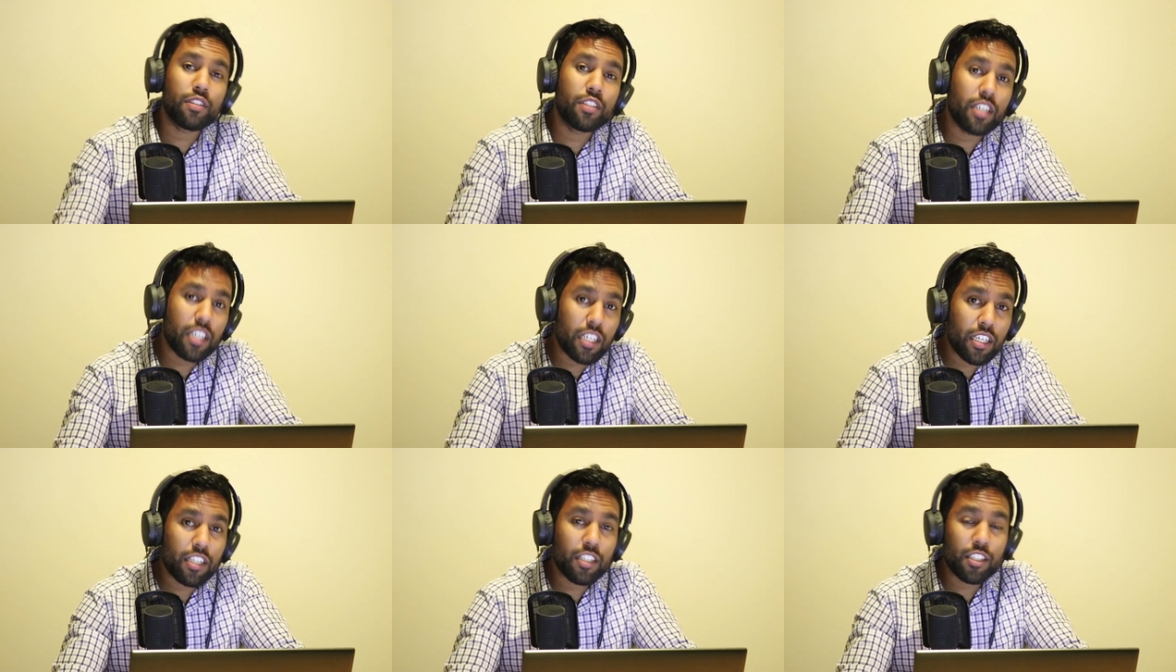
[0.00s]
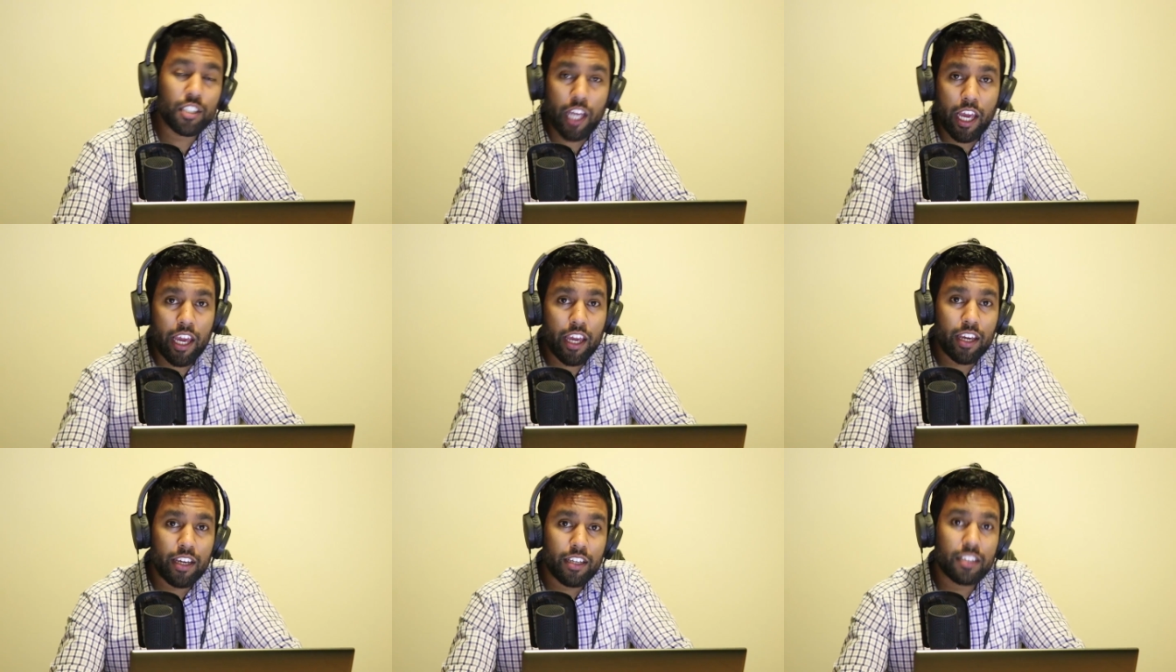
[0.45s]
D
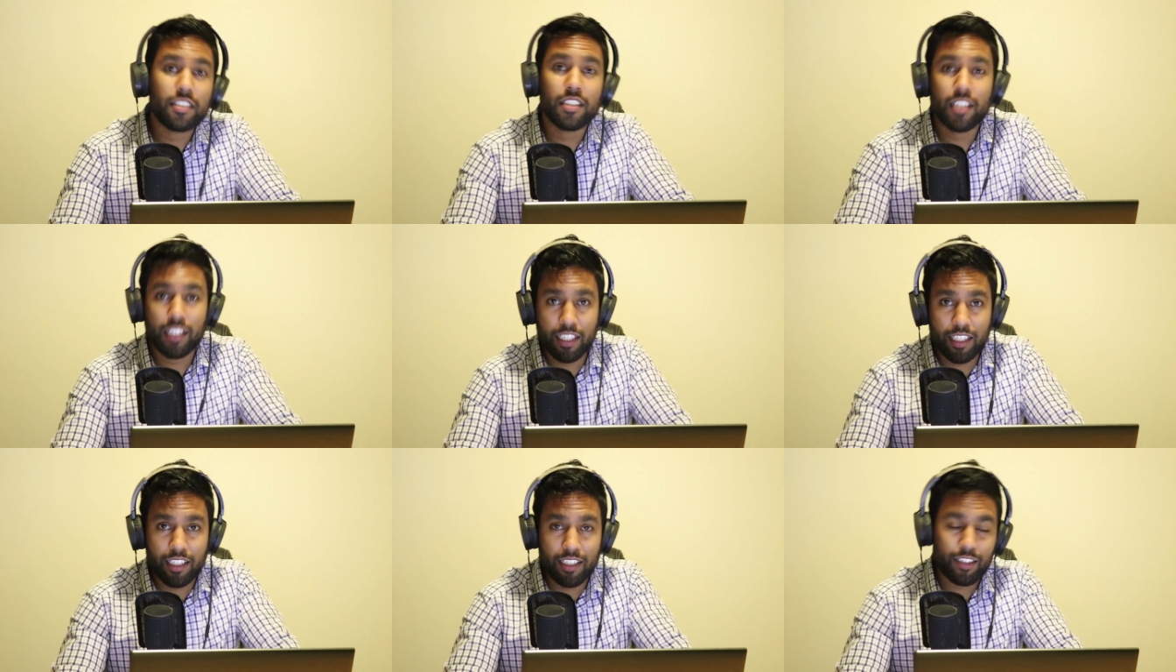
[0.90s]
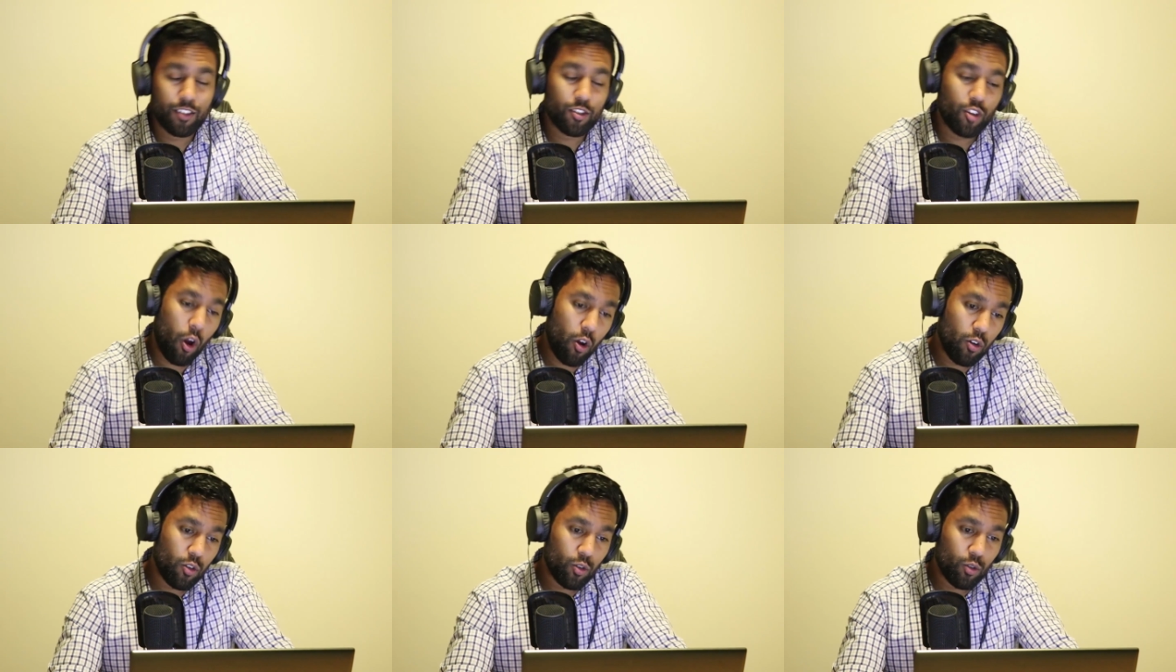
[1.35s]
J T,
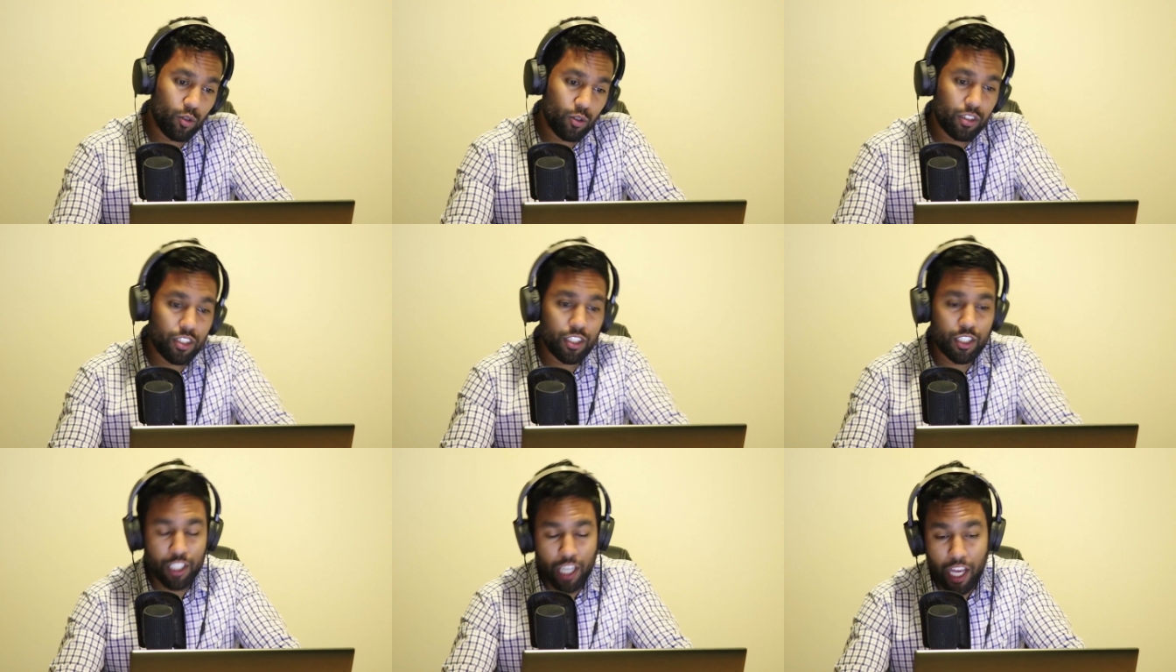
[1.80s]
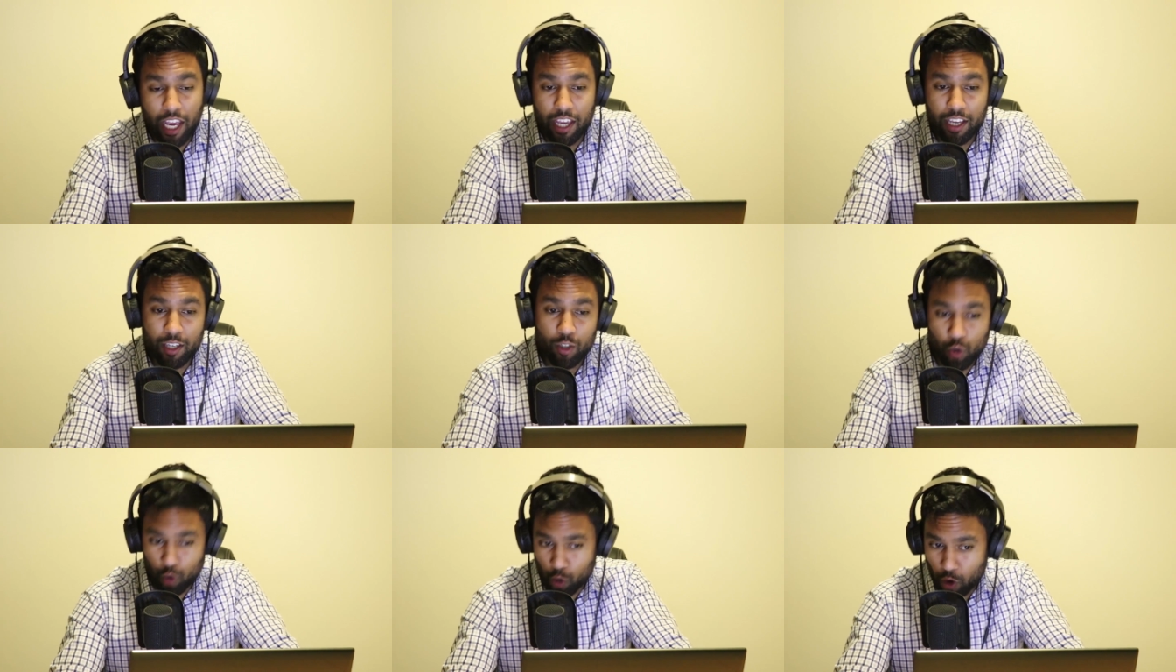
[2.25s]
Donald
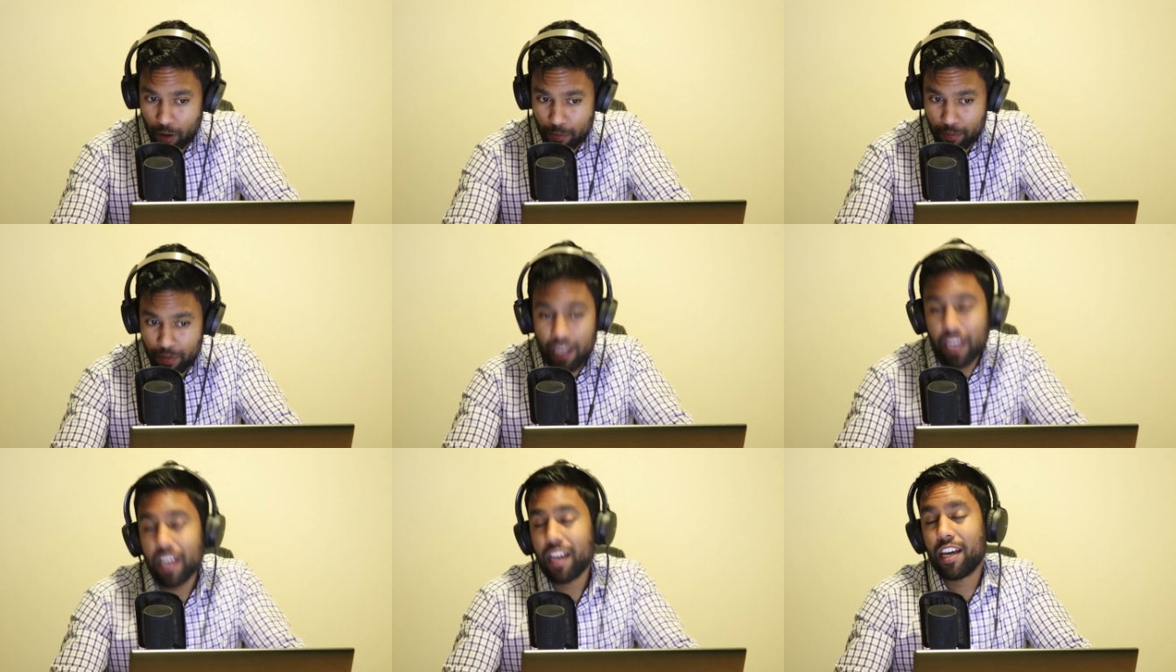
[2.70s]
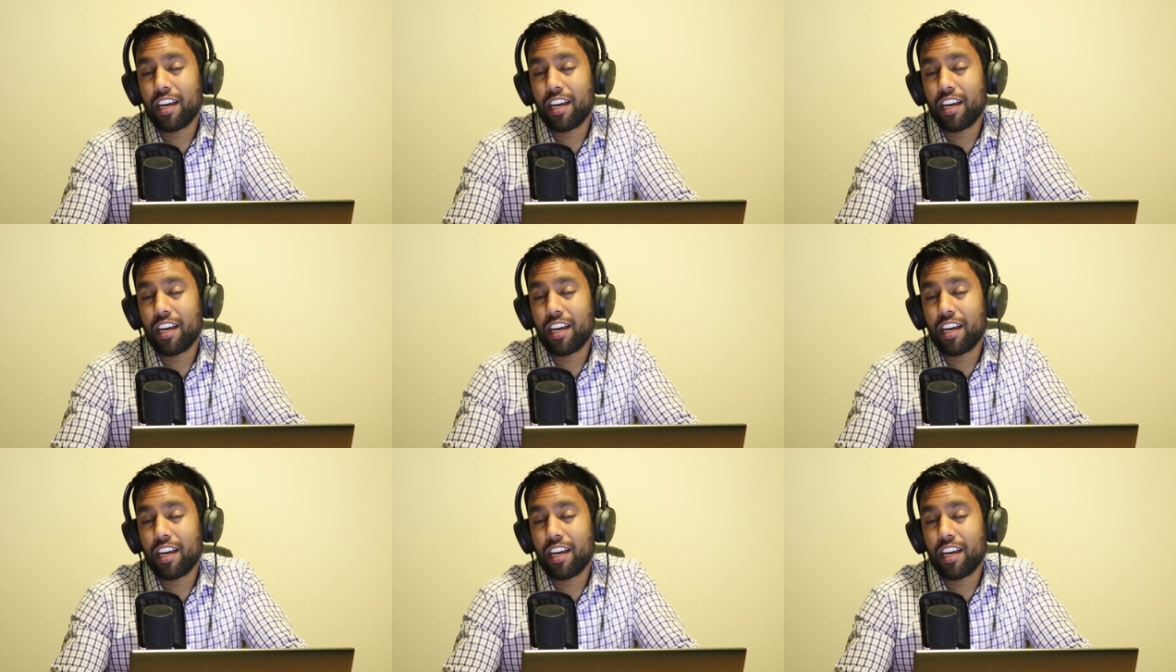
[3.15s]
J. Trump.